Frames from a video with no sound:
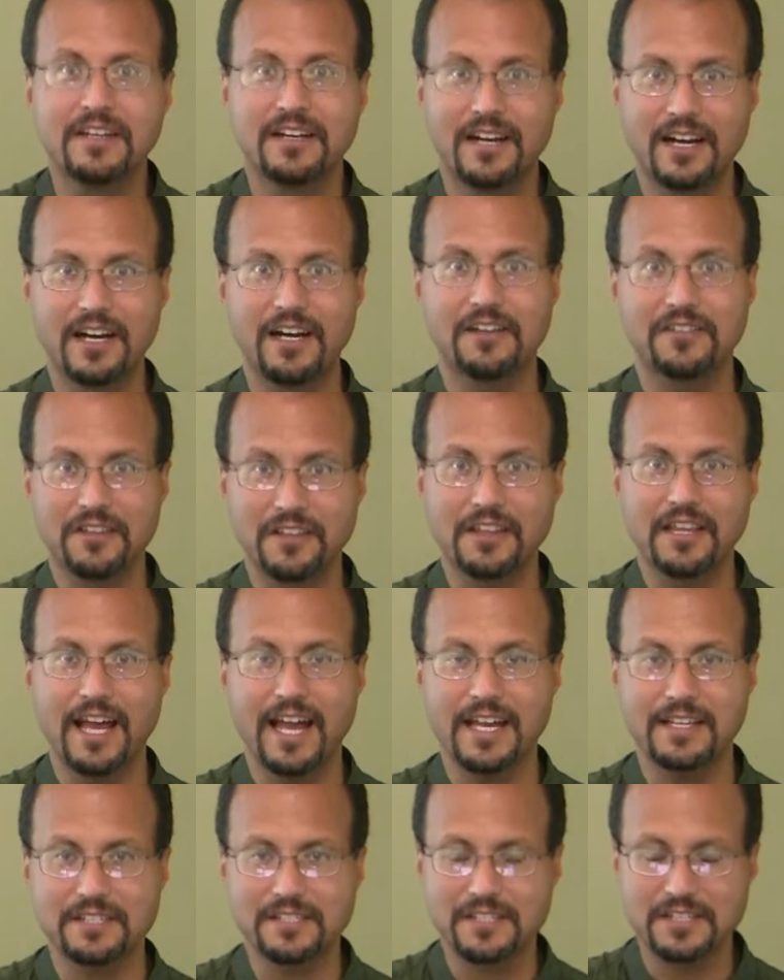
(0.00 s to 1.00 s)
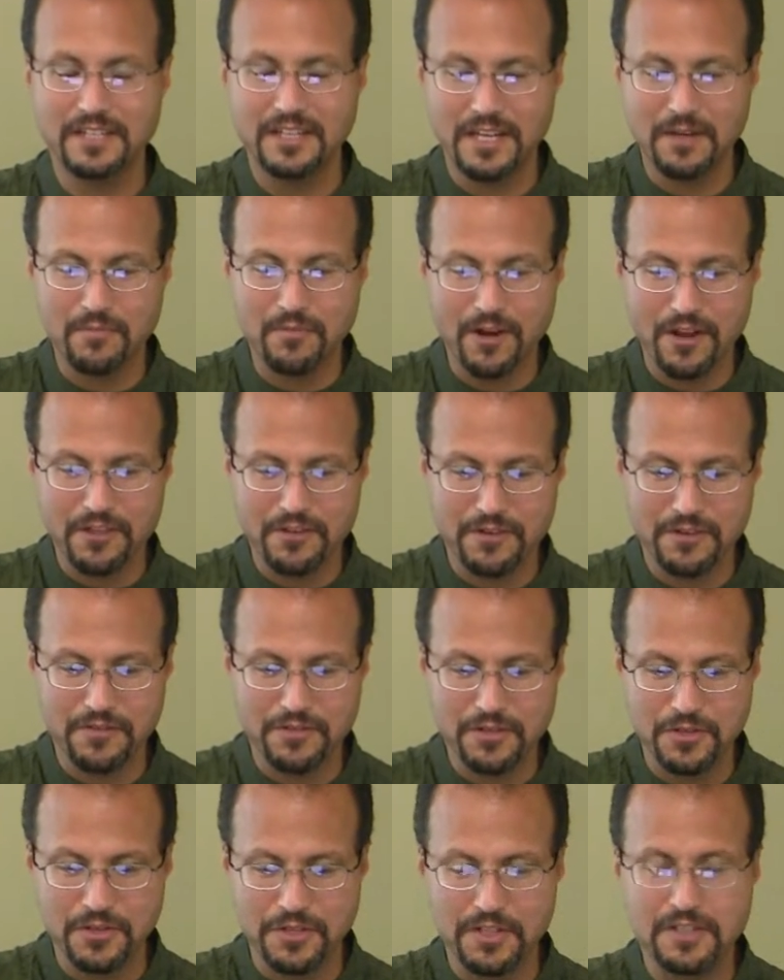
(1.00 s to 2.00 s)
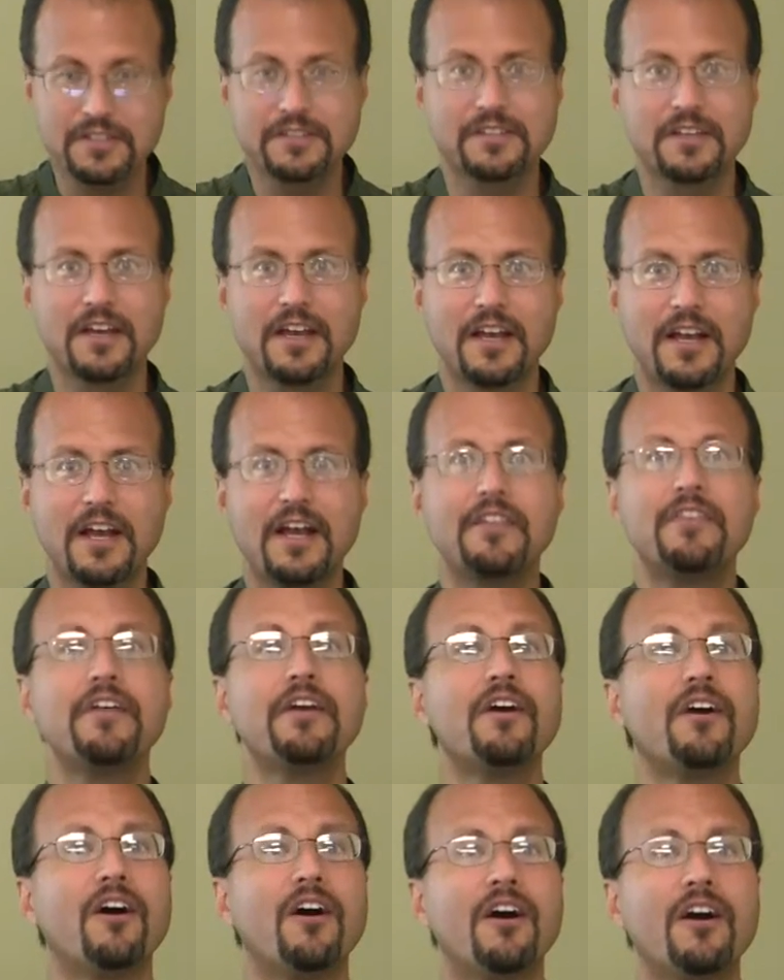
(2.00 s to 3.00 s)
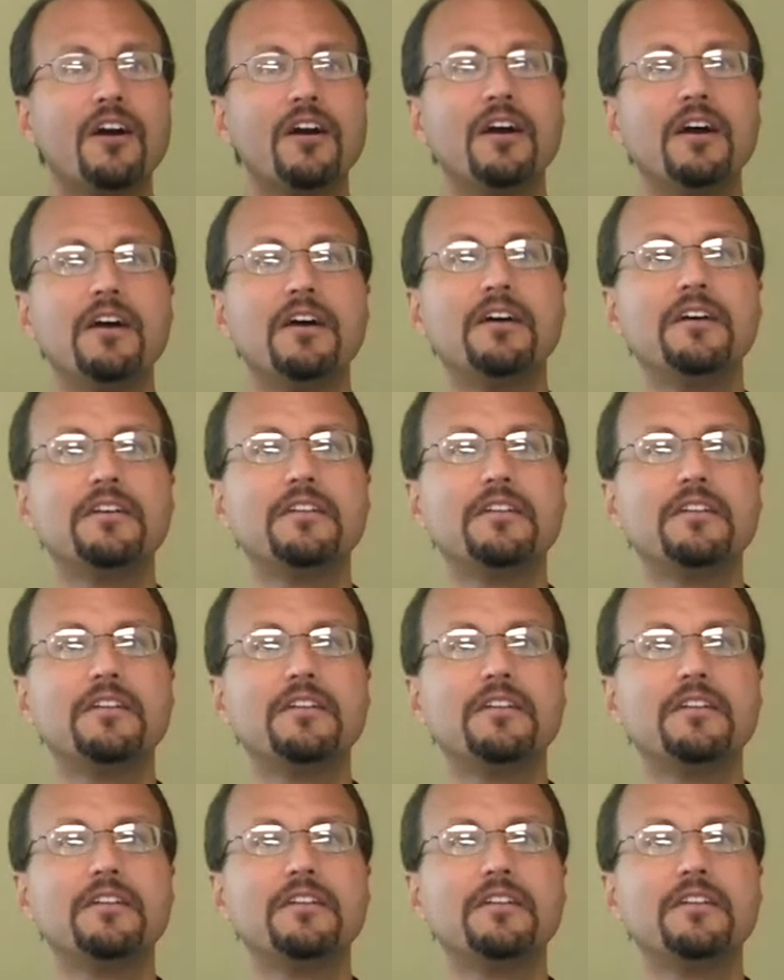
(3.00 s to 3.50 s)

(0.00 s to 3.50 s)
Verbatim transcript: the last brother of Judas, there are